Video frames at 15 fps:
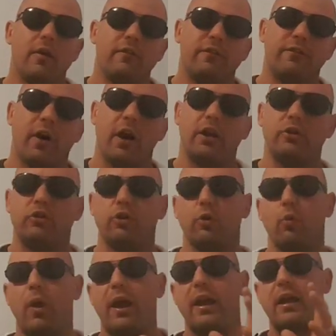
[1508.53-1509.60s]
Find
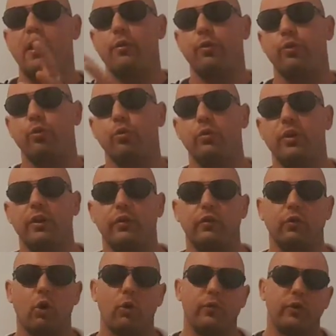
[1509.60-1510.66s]
your way through
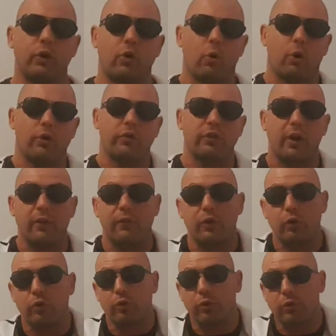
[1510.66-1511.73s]
this over the course of
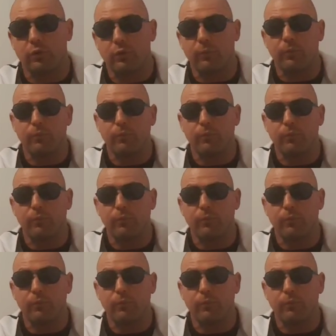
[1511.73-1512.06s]
your